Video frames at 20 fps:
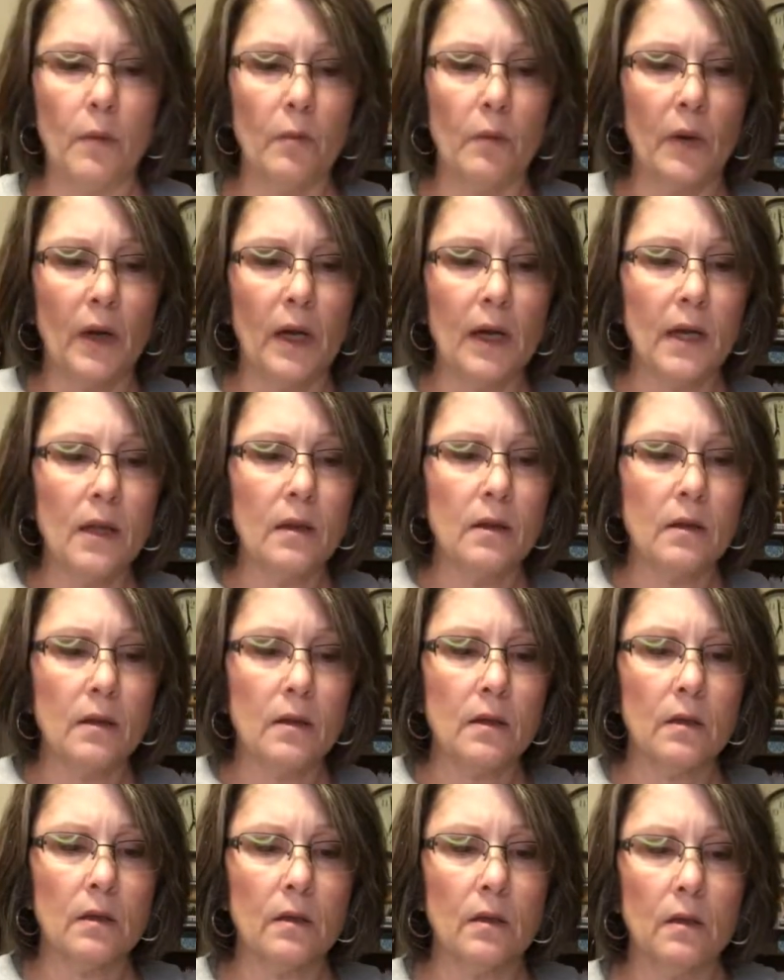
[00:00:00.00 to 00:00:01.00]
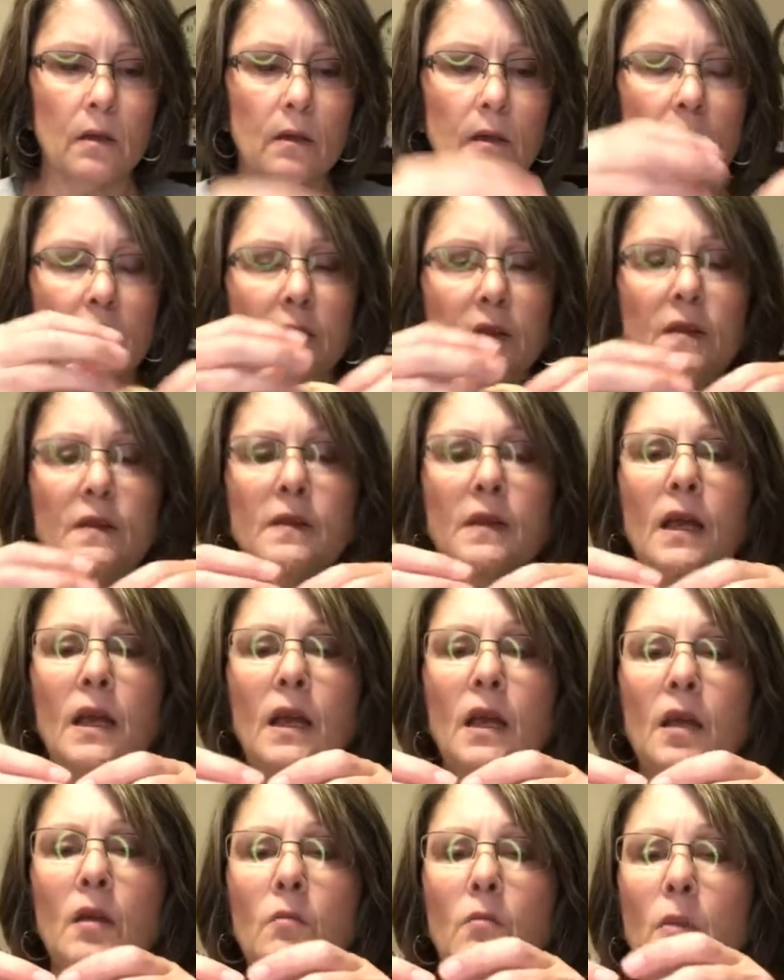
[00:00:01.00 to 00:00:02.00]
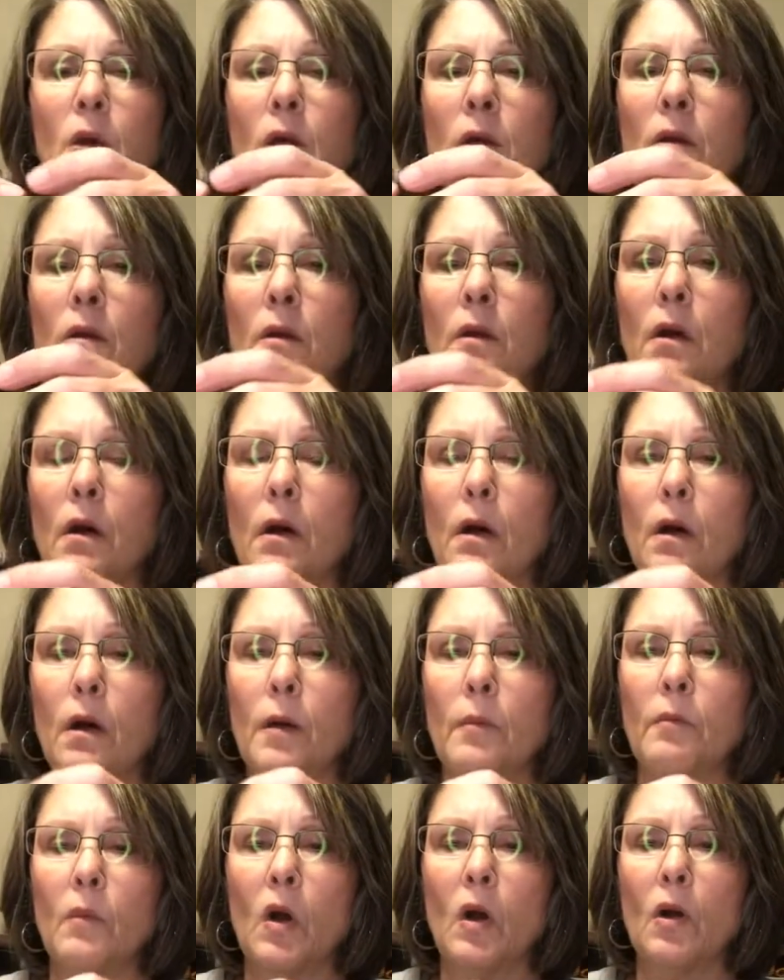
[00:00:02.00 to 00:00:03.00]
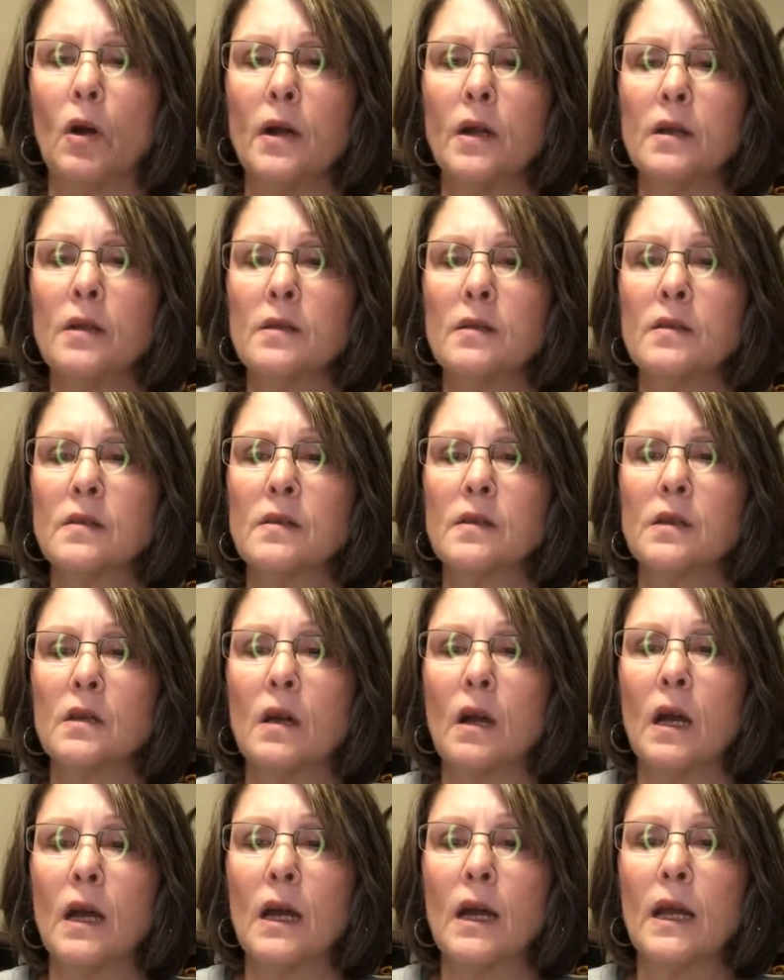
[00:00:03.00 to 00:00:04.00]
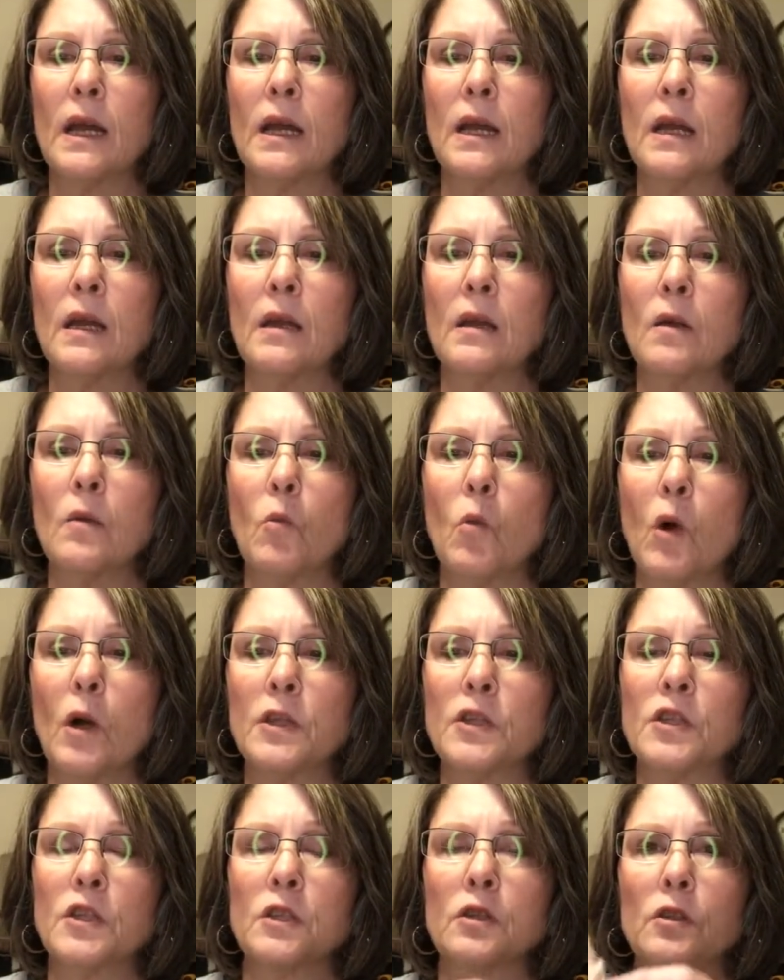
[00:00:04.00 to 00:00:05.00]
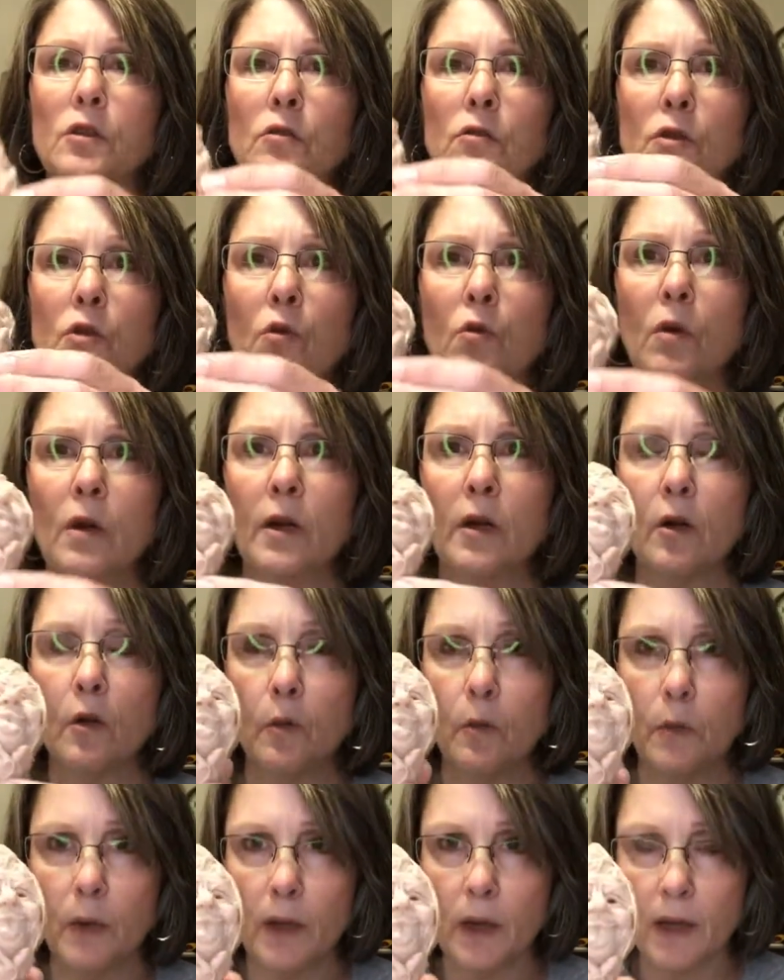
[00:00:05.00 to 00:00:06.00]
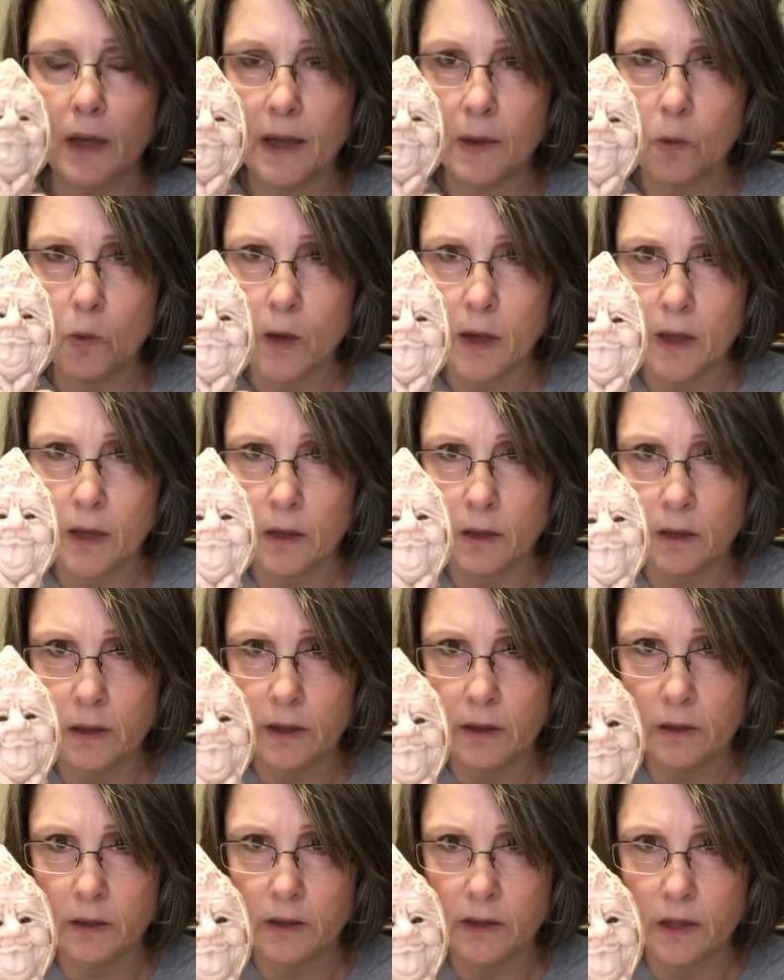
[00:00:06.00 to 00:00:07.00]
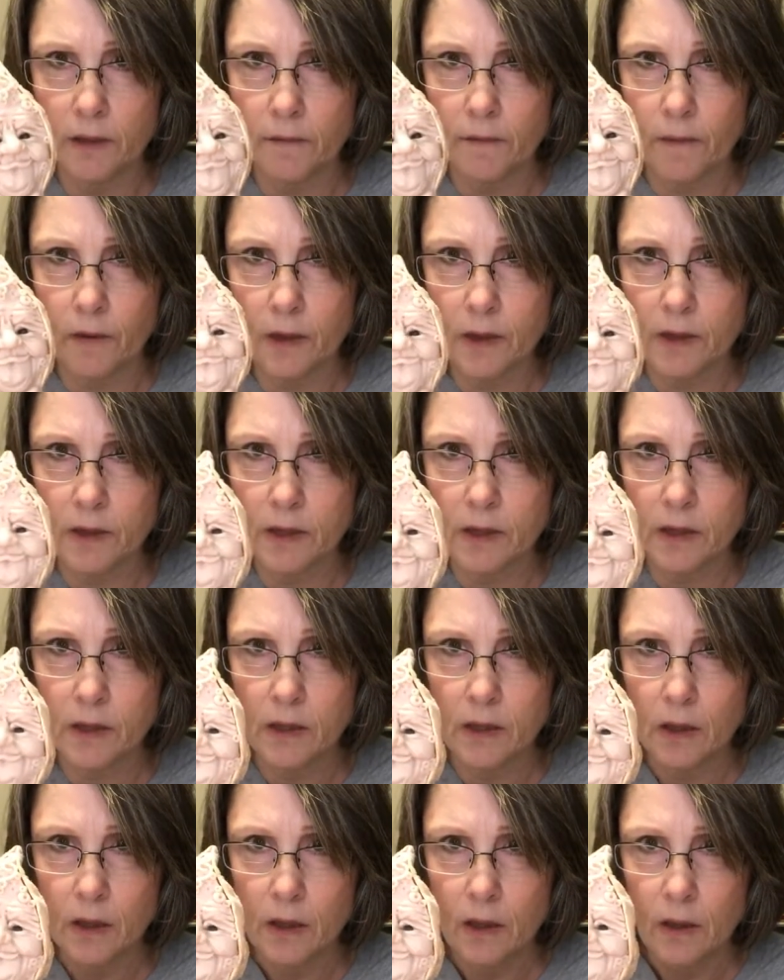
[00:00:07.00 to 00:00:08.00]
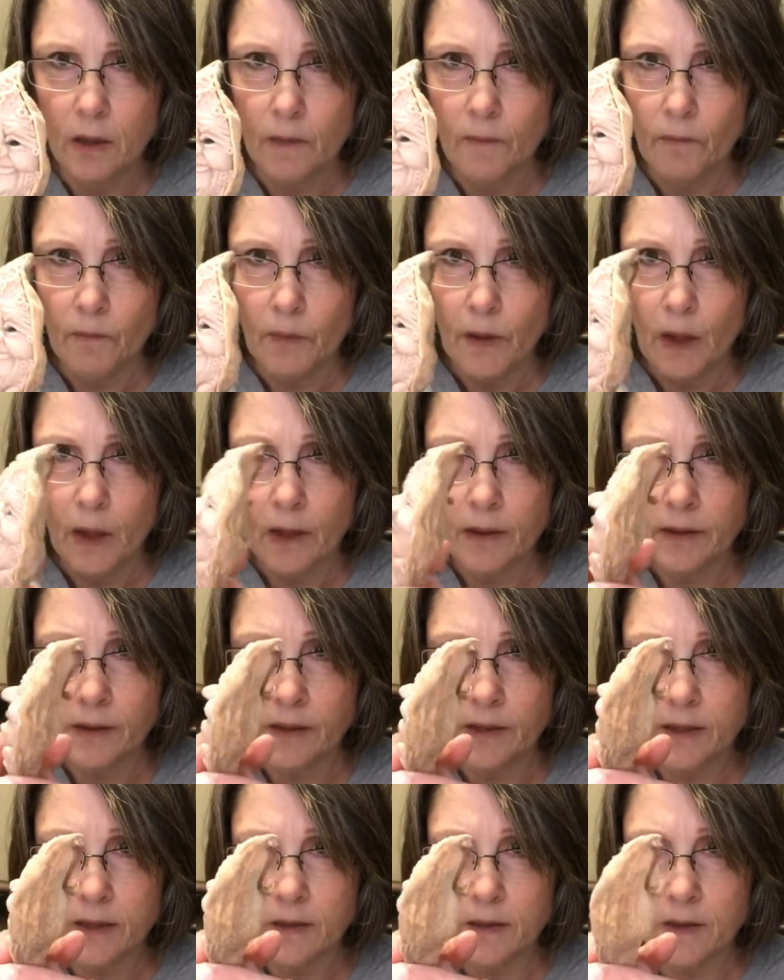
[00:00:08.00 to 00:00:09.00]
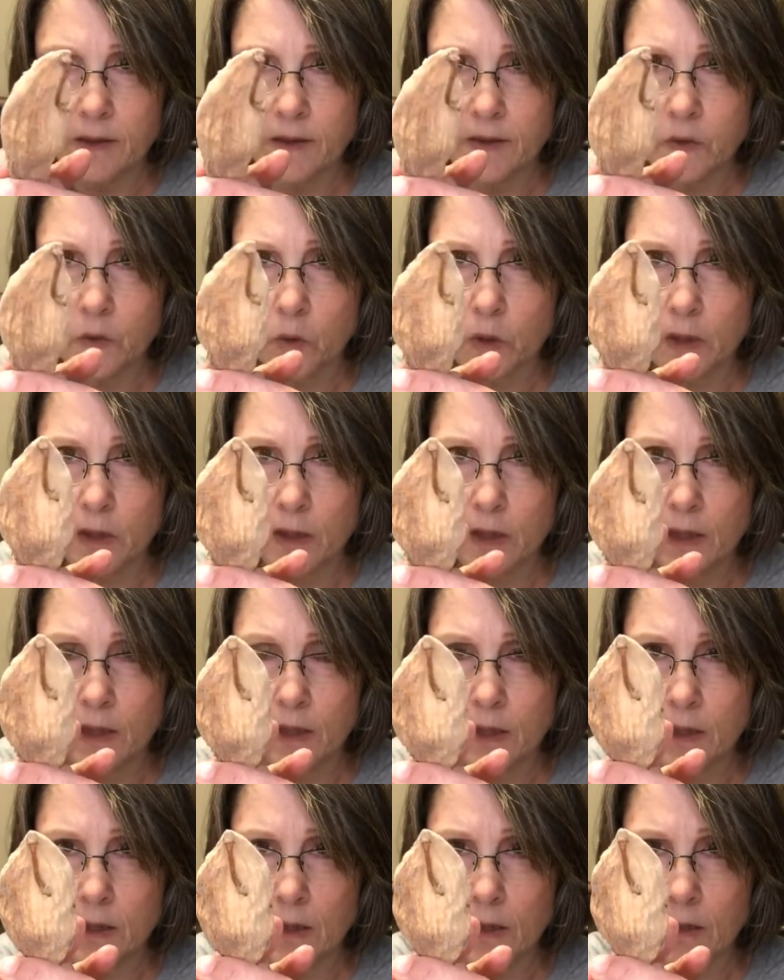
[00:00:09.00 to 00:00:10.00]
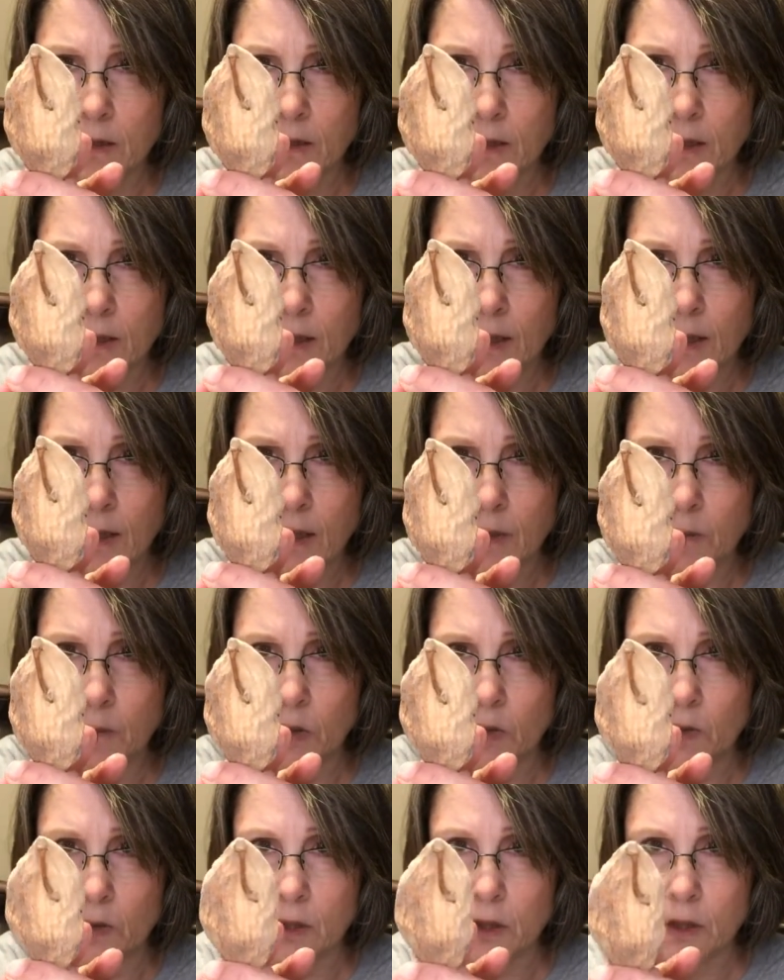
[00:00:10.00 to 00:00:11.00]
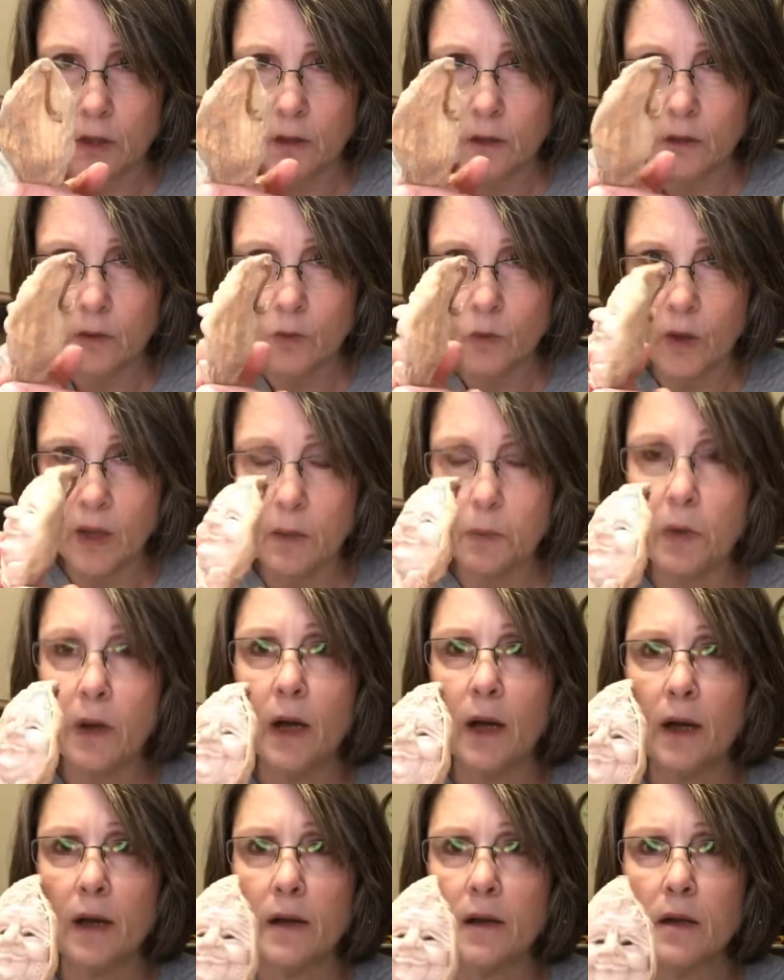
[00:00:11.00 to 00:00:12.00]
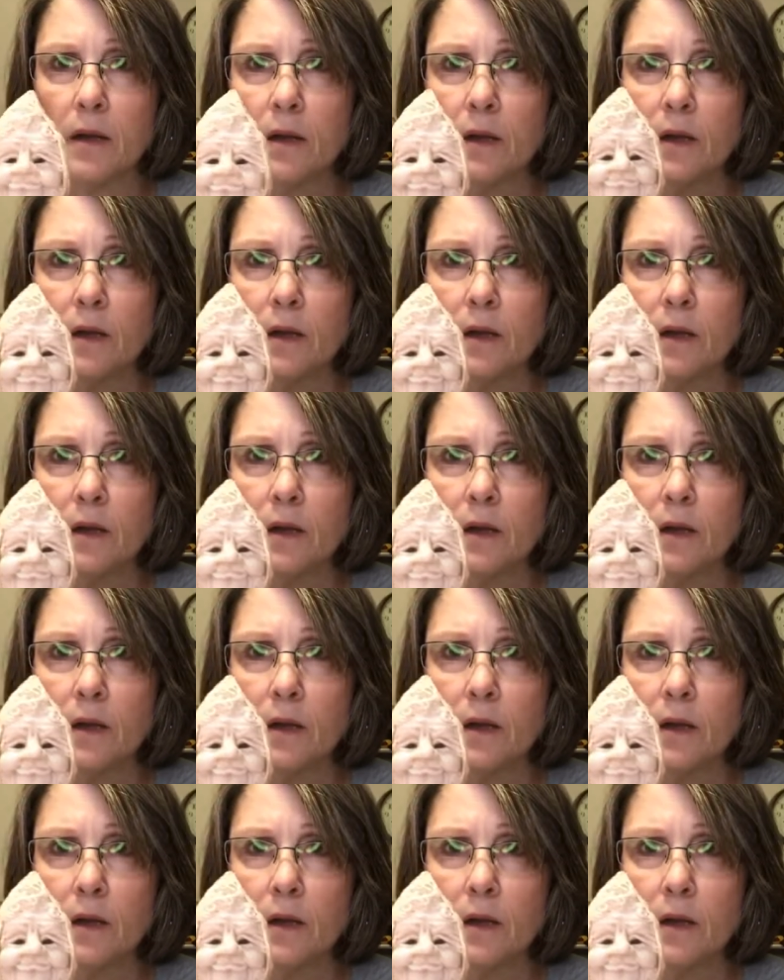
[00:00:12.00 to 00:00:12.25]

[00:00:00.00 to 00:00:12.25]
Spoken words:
by the same artist. I watched a tutorial, but I went a little different and did this one in a milkweed pod.